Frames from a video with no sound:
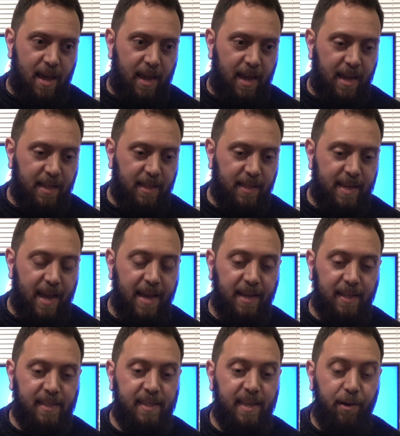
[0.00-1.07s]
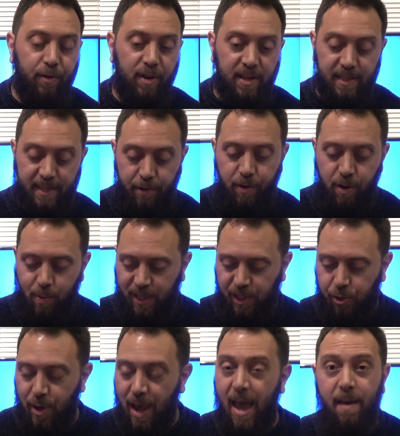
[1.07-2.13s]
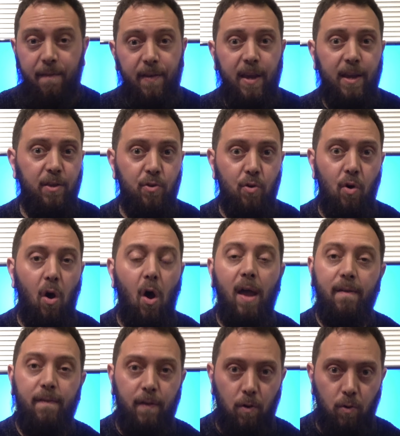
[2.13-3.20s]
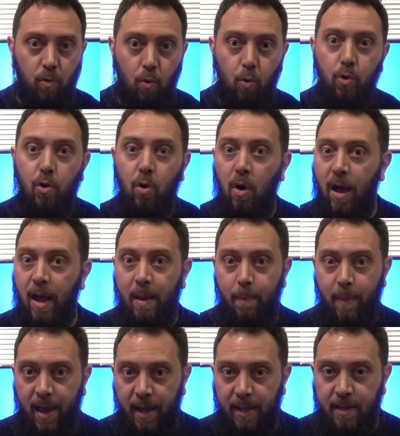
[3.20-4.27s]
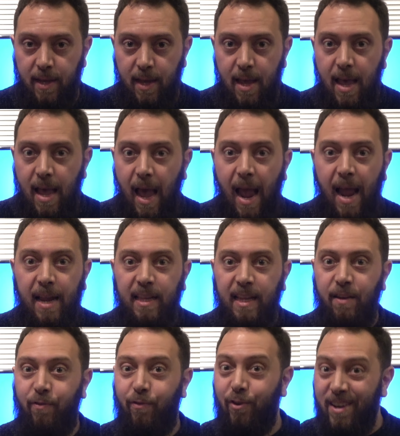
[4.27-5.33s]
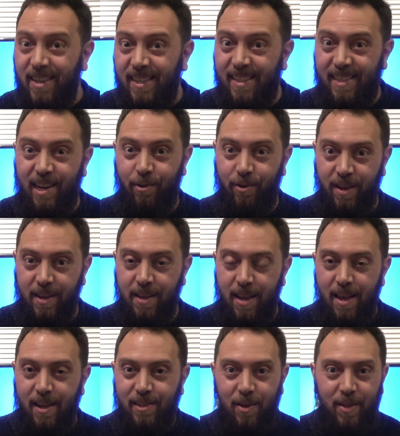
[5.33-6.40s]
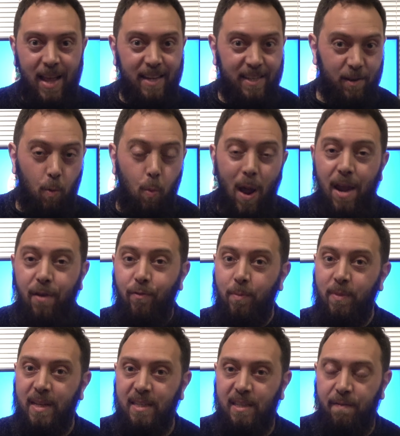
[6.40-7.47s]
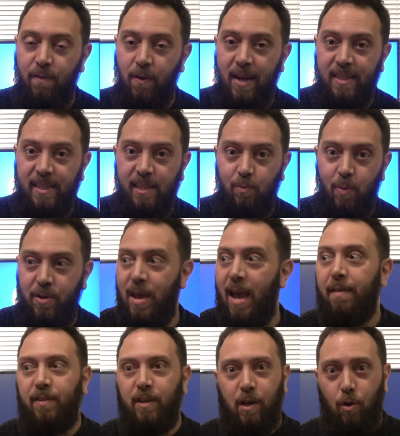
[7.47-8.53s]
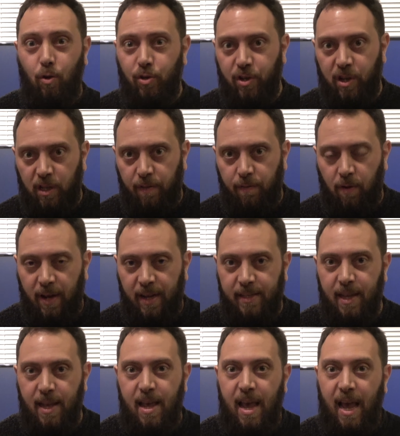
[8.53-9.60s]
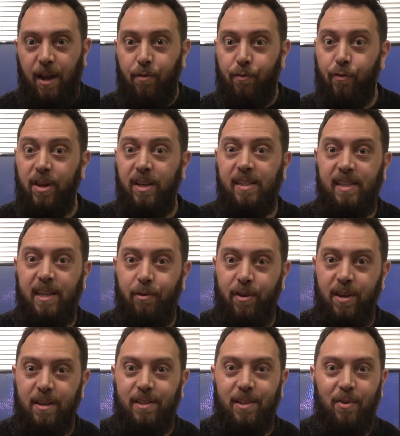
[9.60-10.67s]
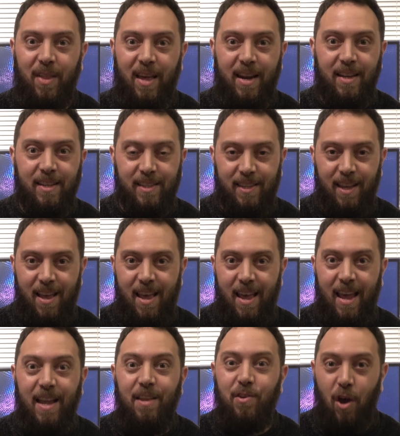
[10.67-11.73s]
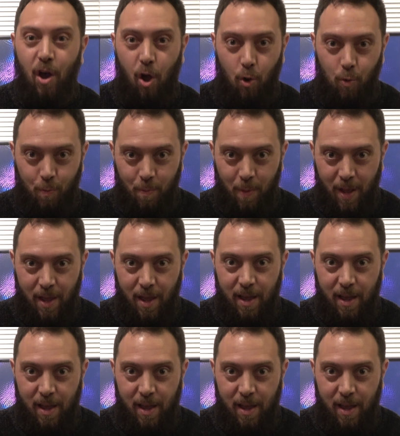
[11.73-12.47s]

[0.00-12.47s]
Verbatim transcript: it takes Siri, which you have in your iPhone or your iPad, and it frees Siri so that it's away from these devices where you have to go to the device, and it frees Siri so that it's in your home,